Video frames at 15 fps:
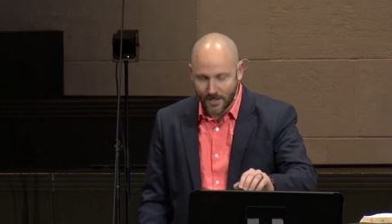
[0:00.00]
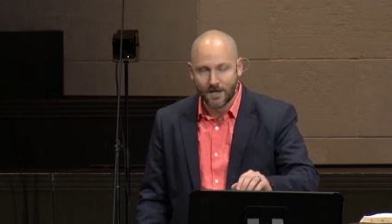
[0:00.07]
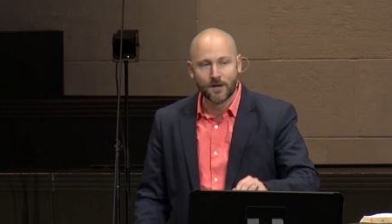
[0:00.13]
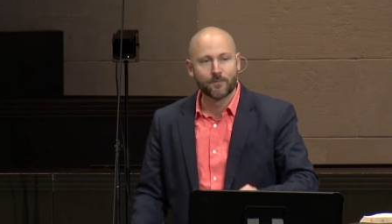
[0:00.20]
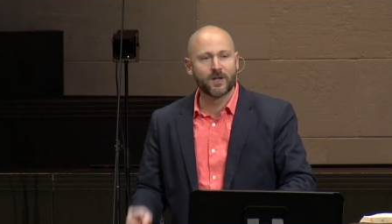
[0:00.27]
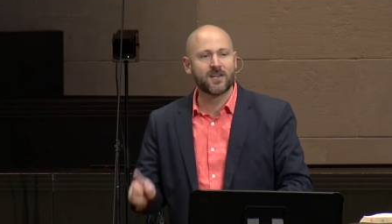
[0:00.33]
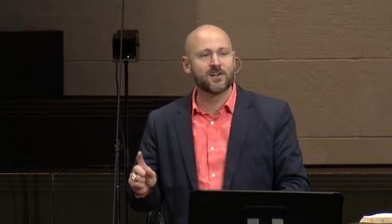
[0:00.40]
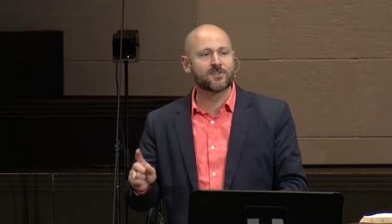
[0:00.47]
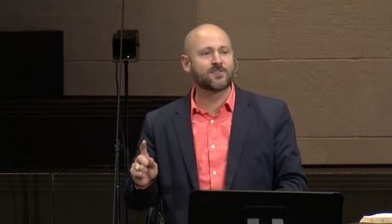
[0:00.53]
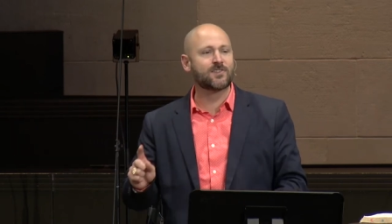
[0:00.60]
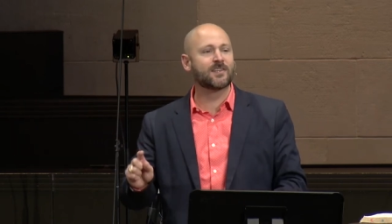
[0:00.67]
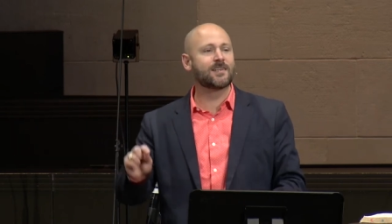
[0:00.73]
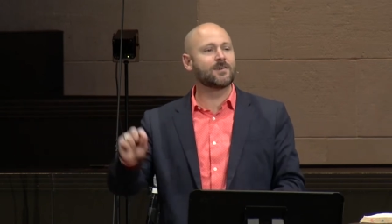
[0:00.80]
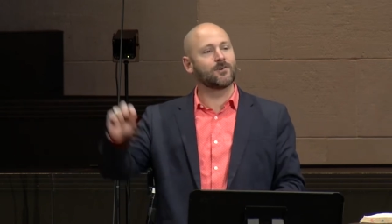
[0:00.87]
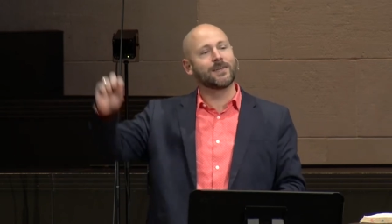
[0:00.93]
But here's the
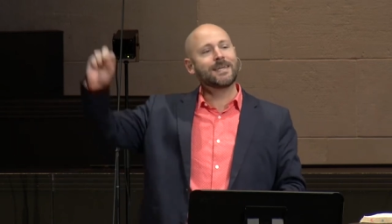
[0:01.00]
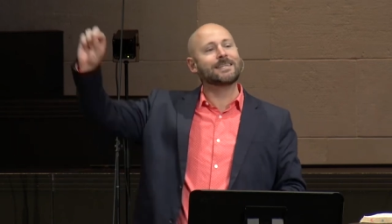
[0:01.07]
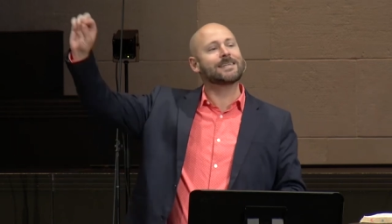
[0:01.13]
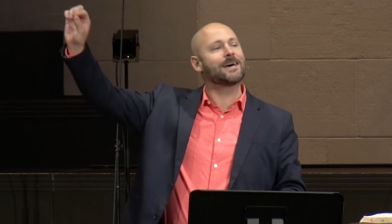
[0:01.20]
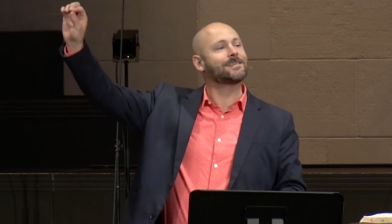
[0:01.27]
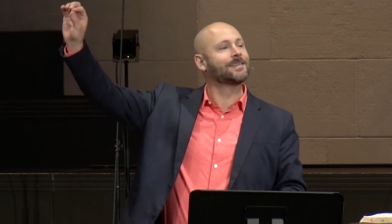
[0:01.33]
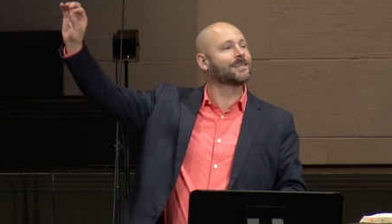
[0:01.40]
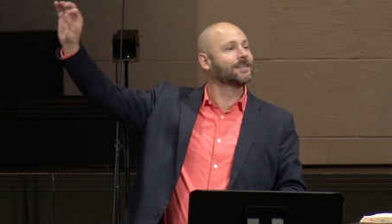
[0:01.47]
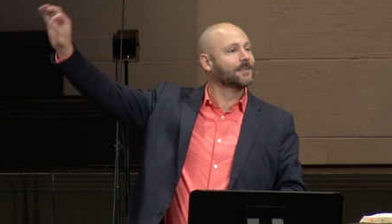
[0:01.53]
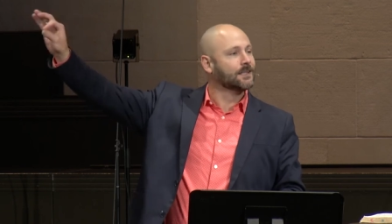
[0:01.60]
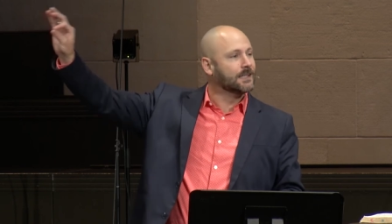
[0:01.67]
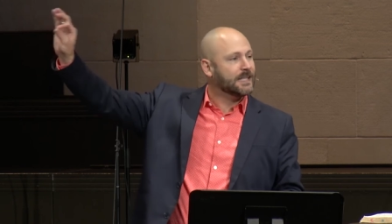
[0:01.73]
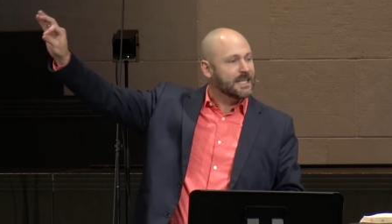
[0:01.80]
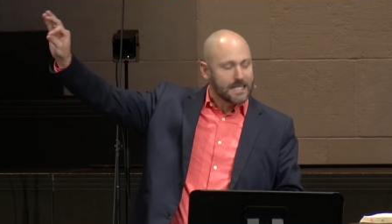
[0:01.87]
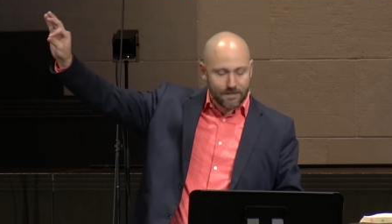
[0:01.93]
deal He doesn't
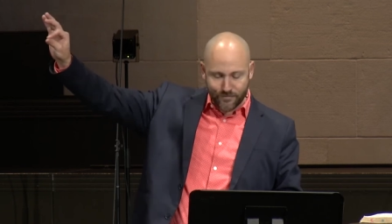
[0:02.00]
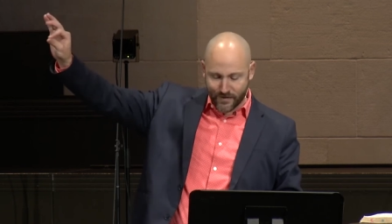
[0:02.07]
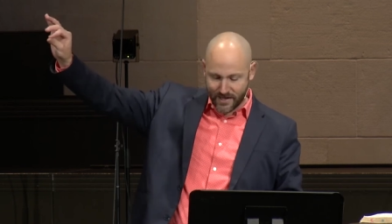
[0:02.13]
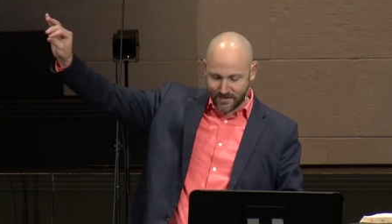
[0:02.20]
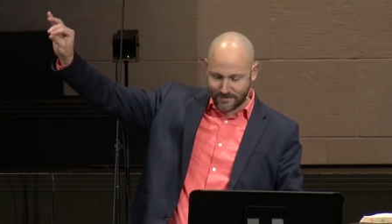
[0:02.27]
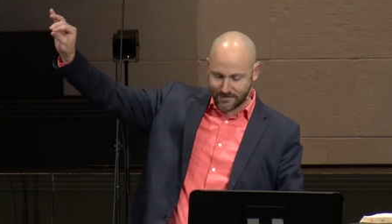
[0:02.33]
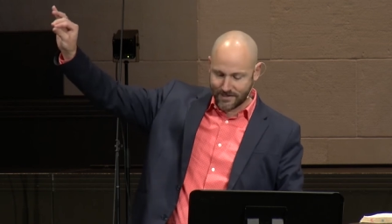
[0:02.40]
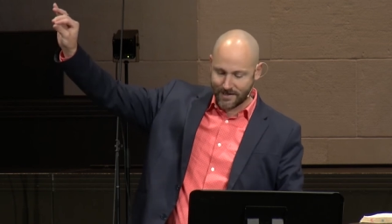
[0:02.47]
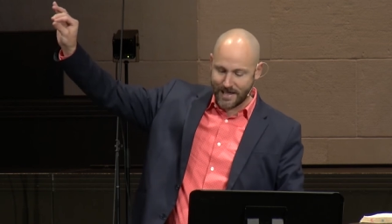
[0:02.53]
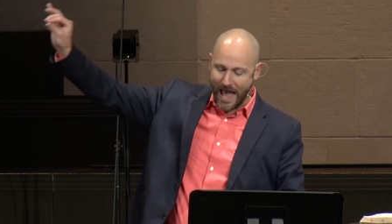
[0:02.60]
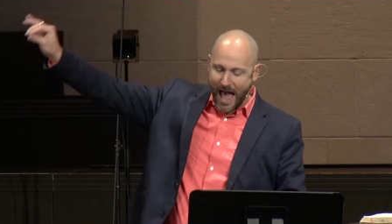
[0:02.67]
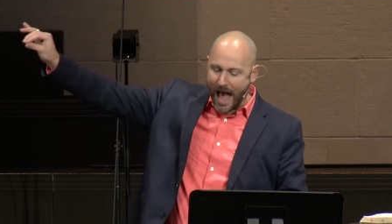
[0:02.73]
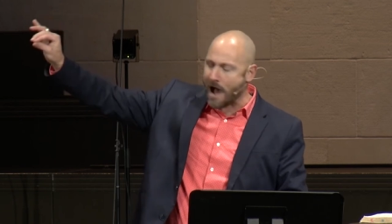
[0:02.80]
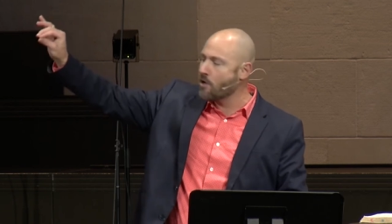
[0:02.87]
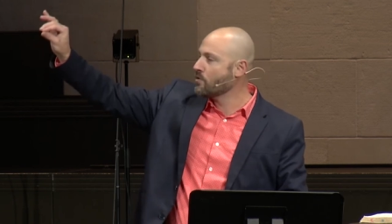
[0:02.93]
leave it
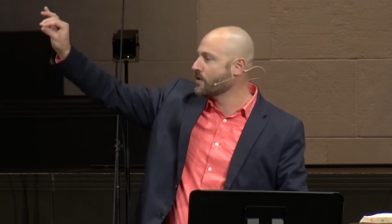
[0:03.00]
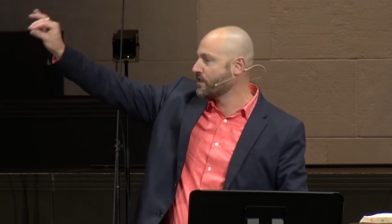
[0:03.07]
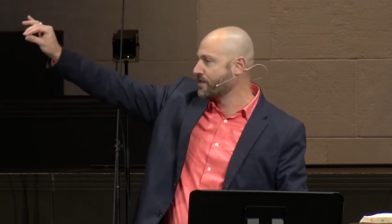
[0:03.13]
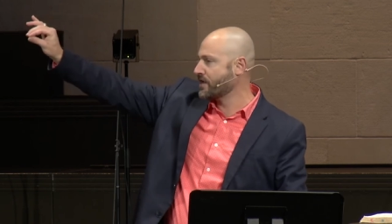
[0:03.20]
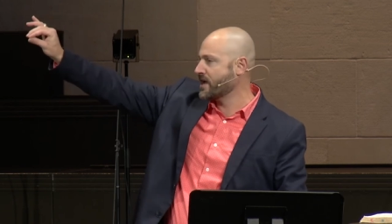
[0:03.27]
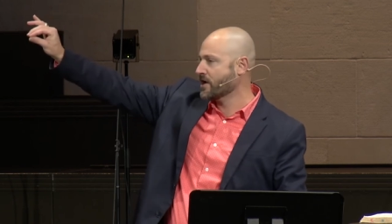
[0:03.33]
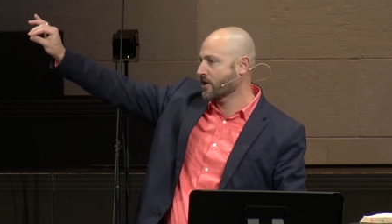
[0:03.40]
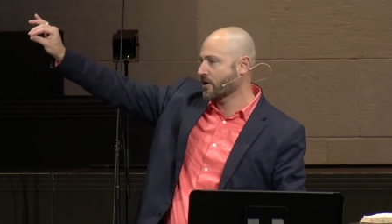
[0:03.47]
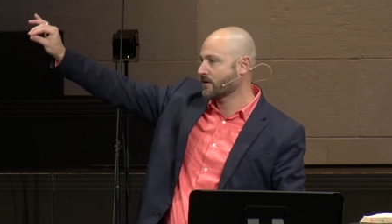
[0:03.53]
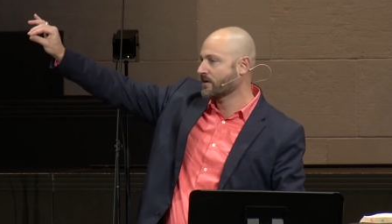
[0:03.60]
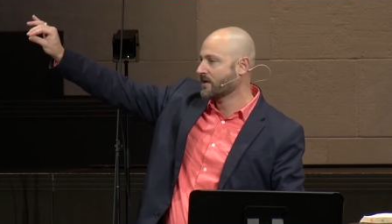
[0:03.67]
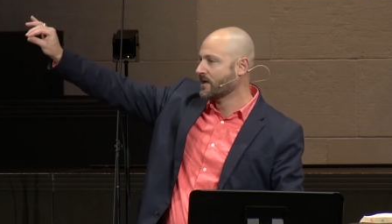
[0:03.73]
out there.